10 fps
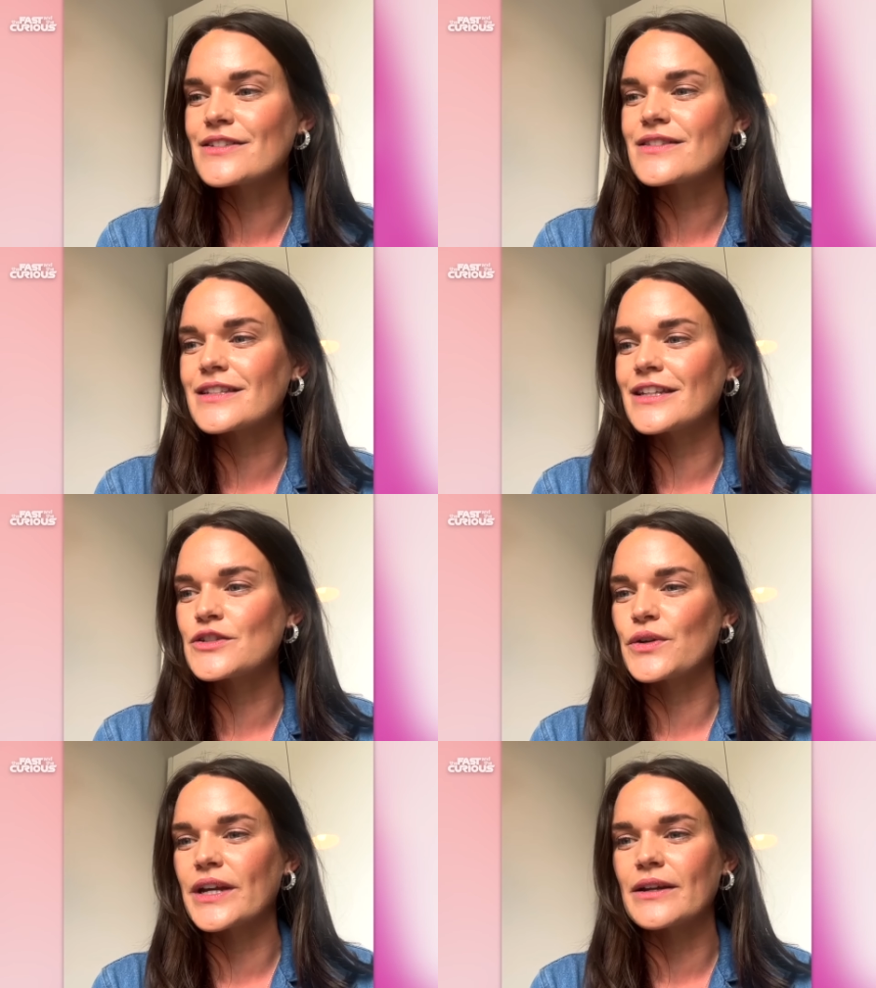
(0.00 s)
just
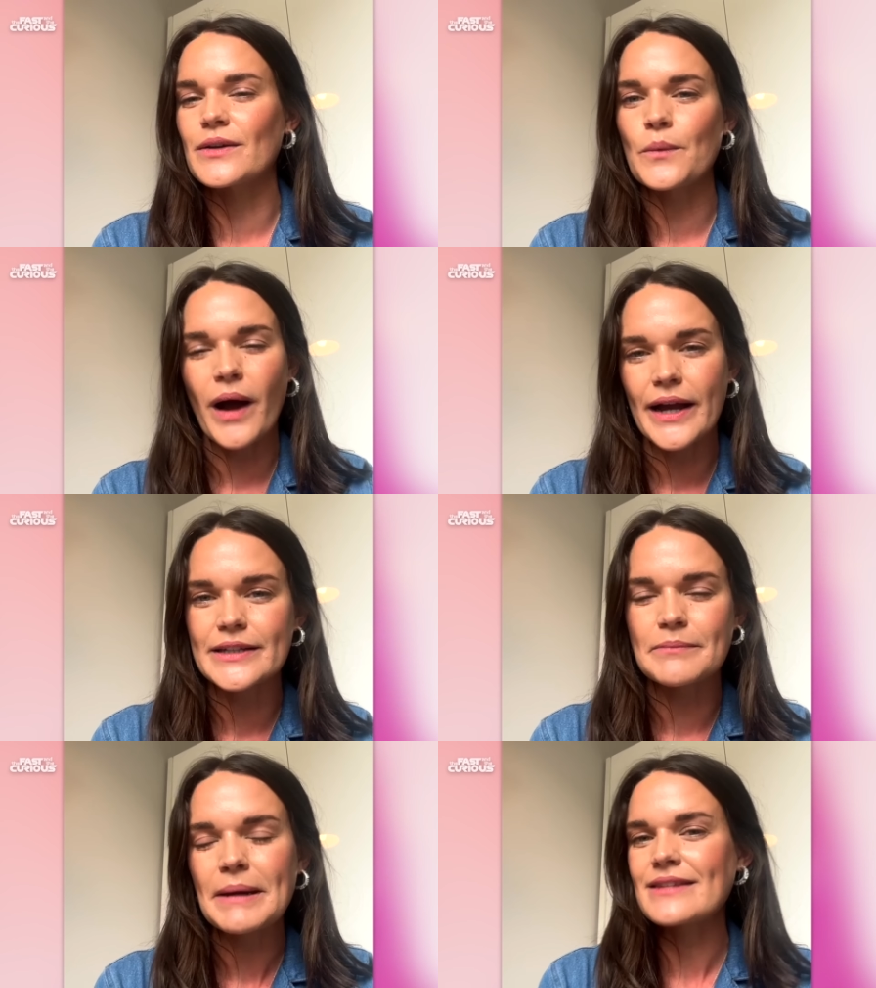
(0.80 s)
enjoying wine
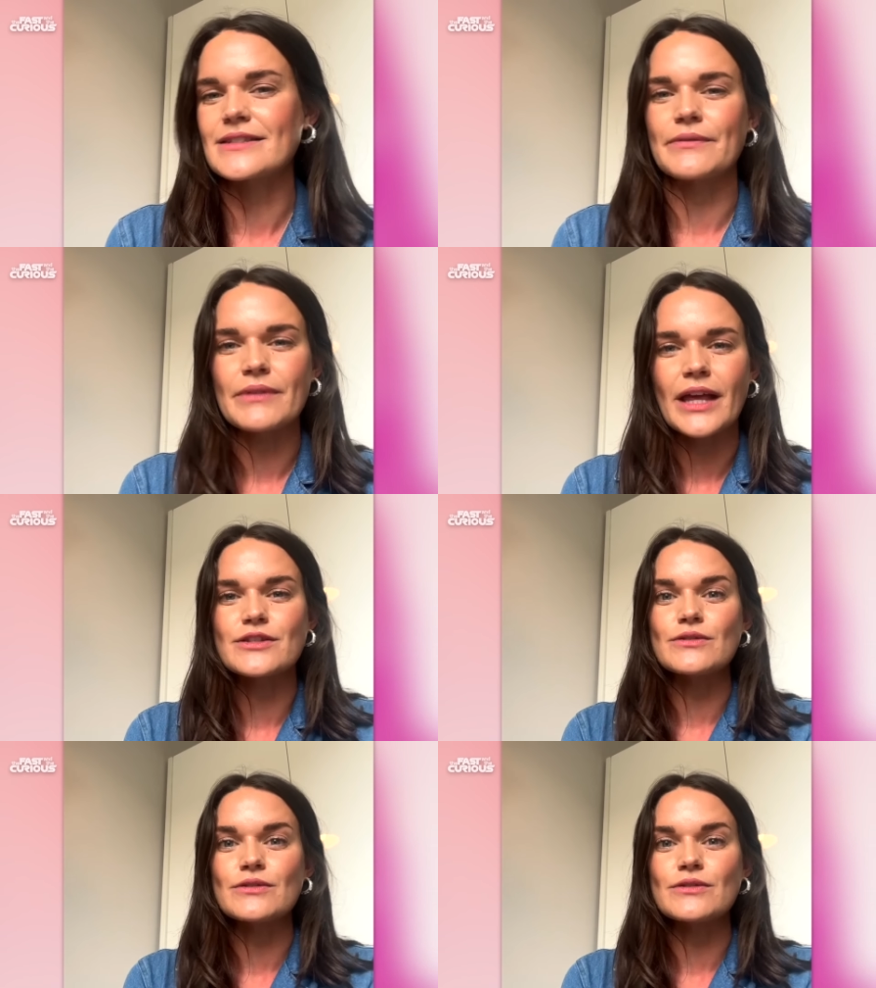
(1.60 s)
and pasta, as